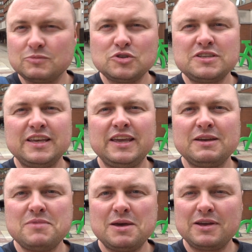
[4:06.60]
just
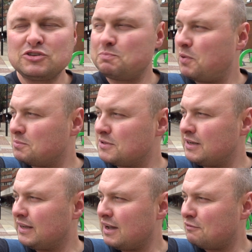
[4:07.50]
thinking maybe I should pop to
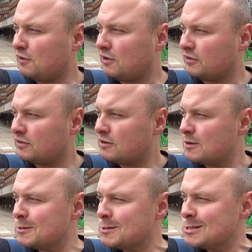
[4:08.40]
Decathlon.
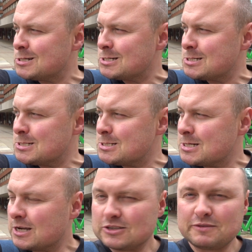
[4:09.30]

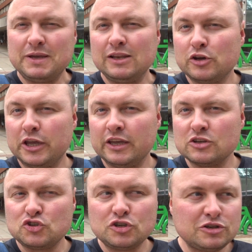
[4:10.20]
Because I've been looking
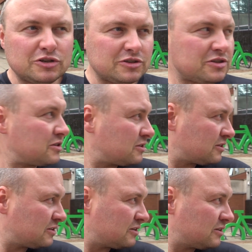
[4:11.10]
at shorts,
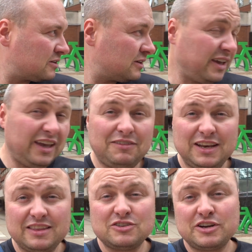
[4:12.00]
even
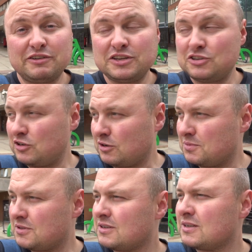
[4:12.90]
in the charity shops.